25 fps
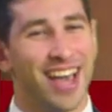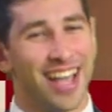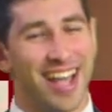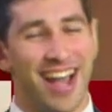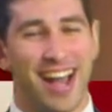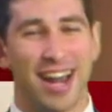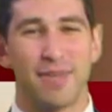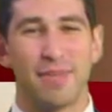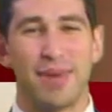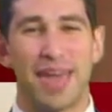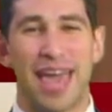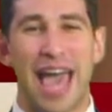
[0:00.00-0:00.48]

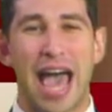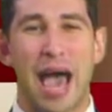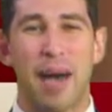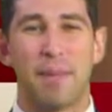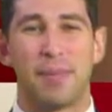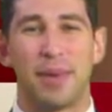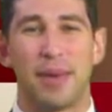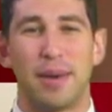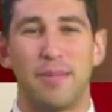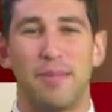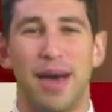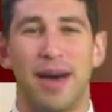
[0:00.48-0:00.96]
Got to be
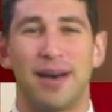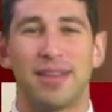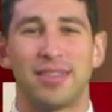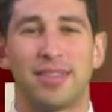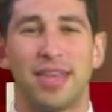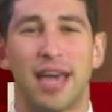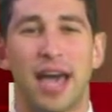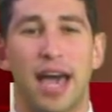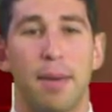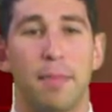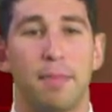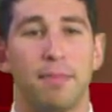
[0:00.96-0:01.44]
happy
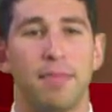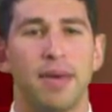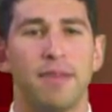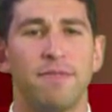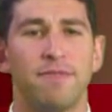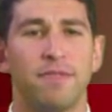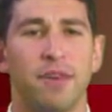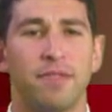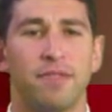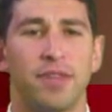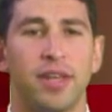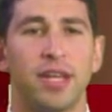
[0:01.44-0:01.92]
about that.
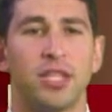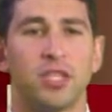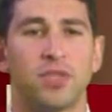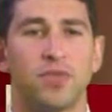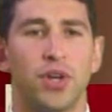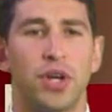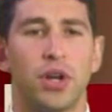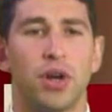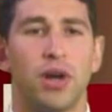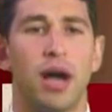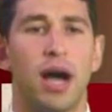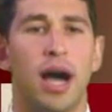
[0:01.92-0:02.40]
Mid 50s
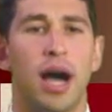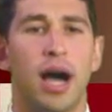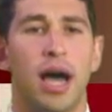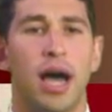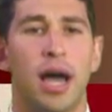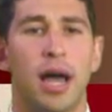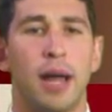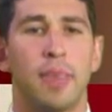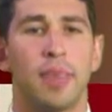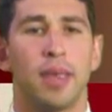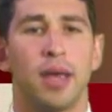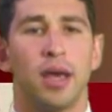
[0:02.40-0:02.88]
for your
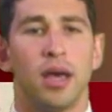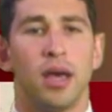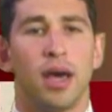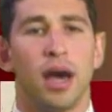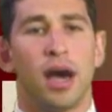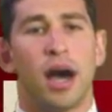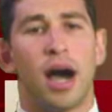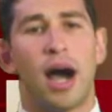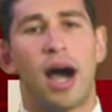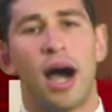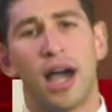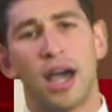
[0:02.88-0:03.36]
high,
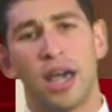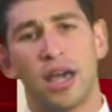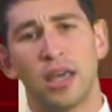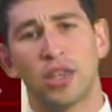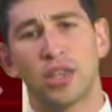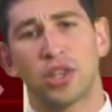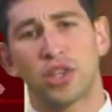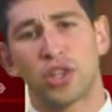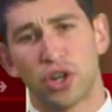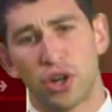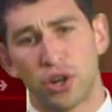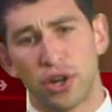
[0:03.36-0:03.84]

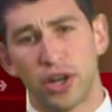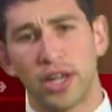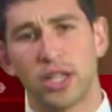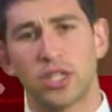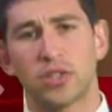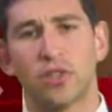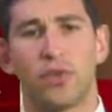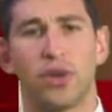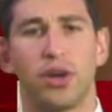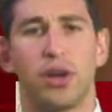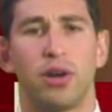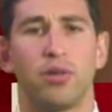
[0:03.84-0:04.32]
high
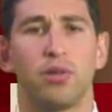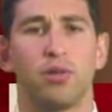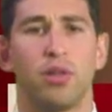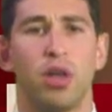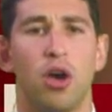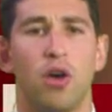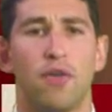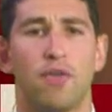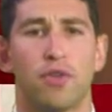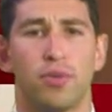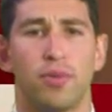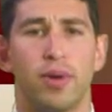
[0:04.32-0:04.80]
30s for your
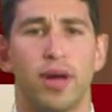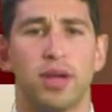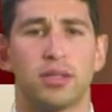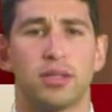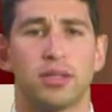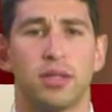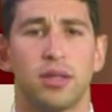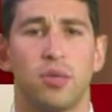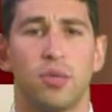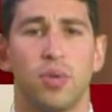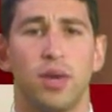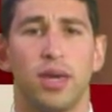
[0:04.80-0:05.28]
low for the
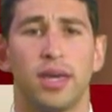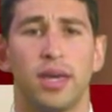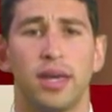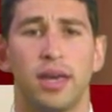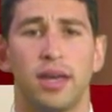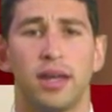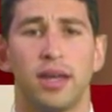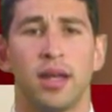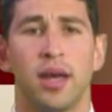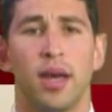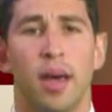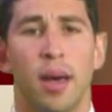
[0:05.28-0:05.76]
rest of the
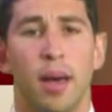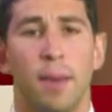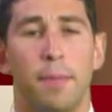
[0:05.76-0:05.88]
weekend.